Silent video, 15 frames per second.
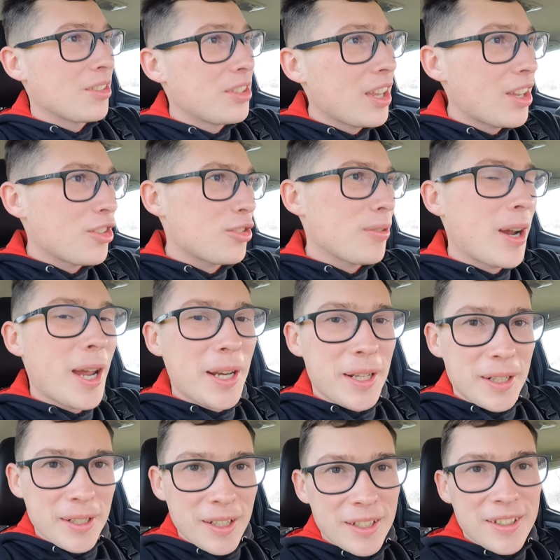i say it's
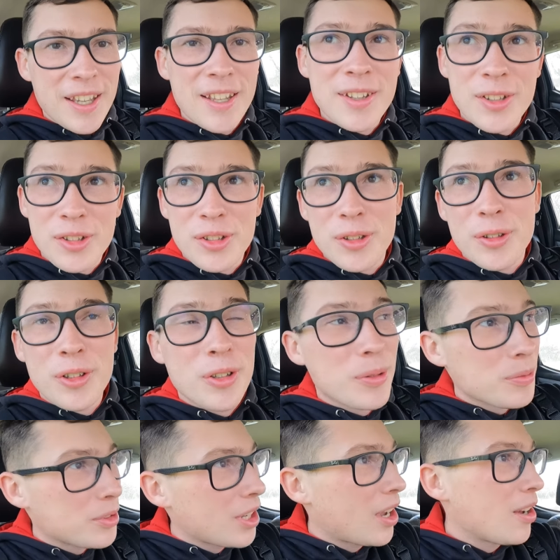raining and then the sun
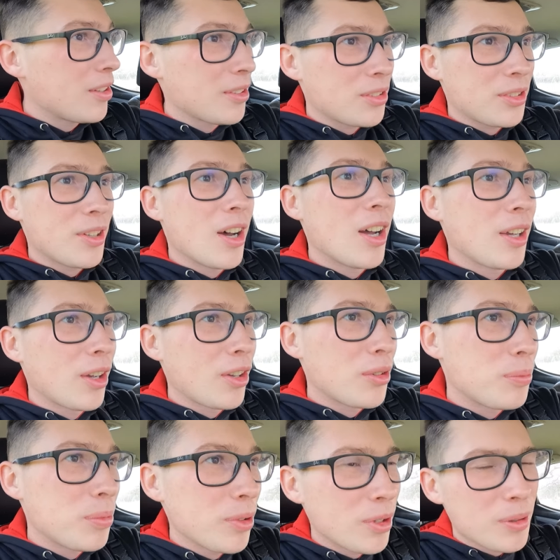comes out and the sky
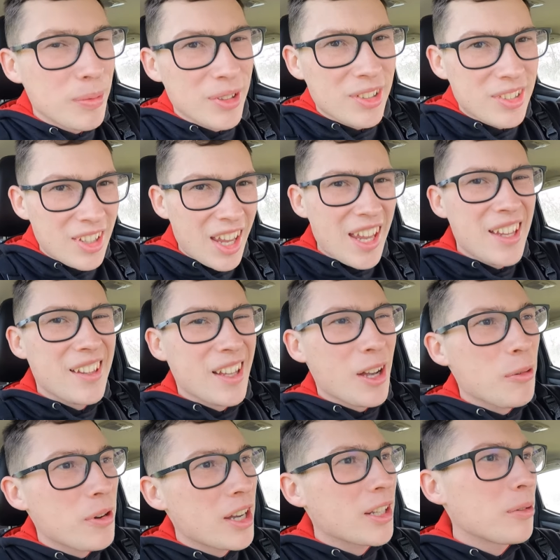goes blue but saying
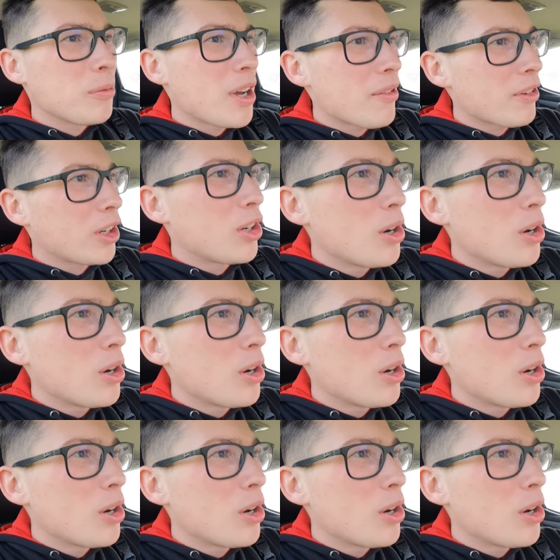that where the weather